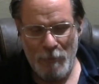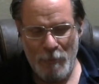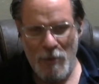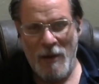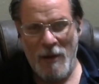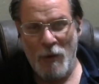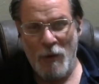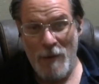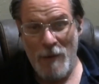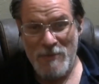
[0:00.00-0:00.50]
put
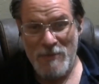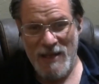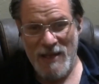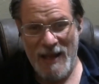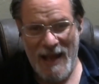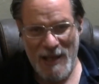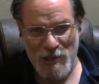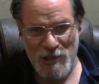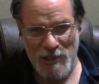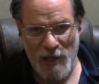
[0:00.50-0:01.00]
my
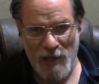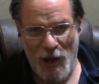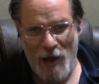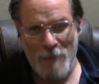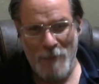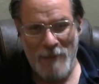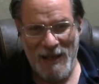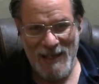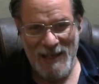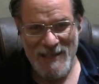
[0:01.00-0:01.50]
website actually
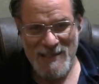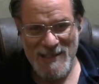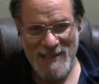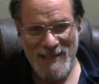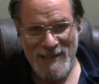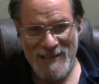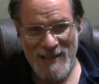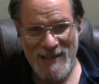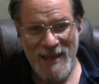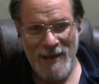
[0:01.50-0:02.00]
on my
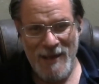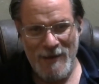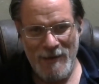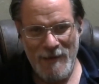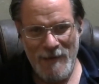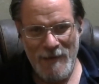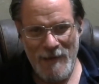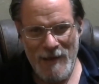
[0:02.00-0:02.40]
listings then.